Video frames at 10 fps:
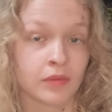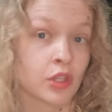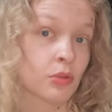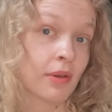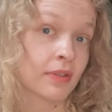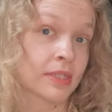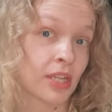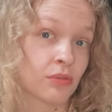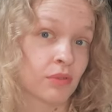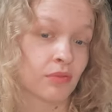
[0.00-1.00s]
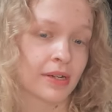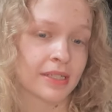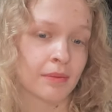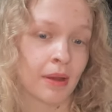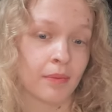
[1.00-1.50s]
So my fixation with
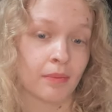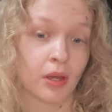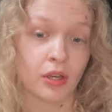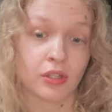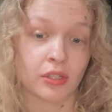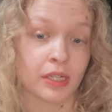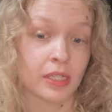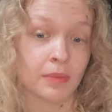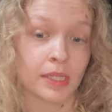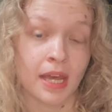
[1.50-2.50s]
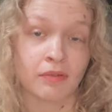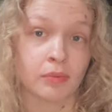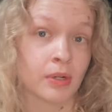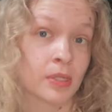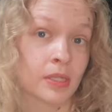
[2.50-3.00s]
writing about murder has been
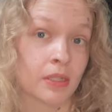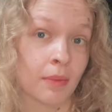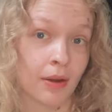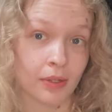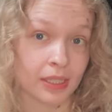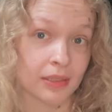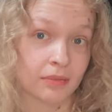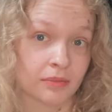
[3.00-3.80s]
ever-present, apparently.